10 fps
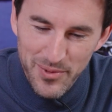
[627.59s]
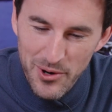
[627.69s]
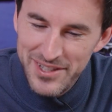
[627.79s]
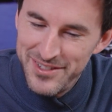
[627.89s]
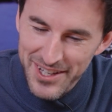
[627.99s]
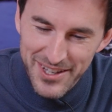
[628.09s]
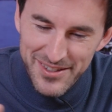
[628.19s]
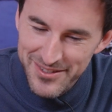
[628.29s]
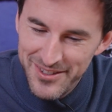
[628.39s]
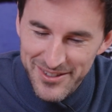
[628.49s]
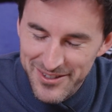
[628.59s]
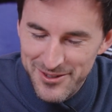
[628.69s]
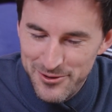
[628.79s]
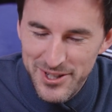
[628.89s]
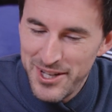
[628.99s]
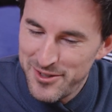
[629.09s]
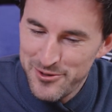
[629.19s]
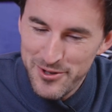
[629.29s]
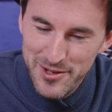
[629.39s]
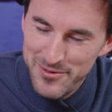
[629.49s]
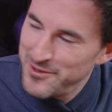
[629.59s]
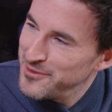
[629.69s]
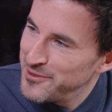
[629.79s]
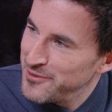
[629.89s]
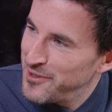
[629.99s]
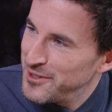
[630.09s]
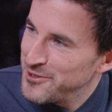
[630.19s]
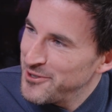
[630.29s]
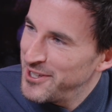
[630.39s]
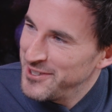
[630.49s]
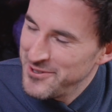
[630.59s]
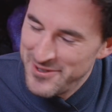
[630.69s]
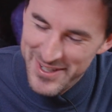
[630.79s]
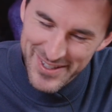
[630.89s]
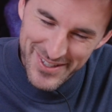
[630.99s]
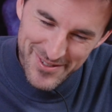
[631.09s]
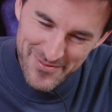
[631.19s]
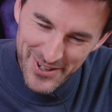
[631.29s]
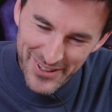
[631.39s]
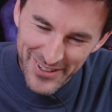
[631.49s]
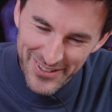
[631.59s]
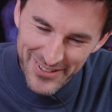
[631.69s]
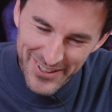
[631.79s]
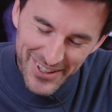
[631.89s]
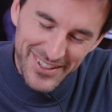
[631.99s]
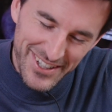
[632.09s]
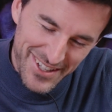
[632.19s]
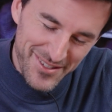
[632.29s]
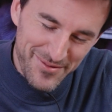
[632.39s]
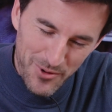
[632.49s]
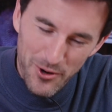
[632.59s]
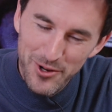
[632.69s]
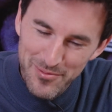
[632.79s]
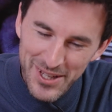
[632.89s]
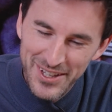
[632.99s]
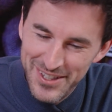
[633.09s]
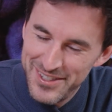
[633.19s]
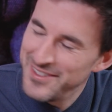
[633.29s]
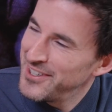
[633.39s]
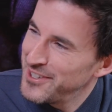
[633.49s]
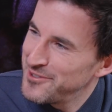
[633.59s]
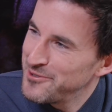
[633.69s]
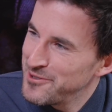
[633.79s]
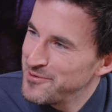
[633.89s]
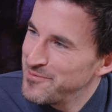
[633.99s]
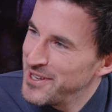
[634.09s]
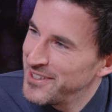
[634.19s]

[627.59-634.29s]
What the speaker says: poetic to the extreme to venture into this. But it is more complicated than I thought it would be.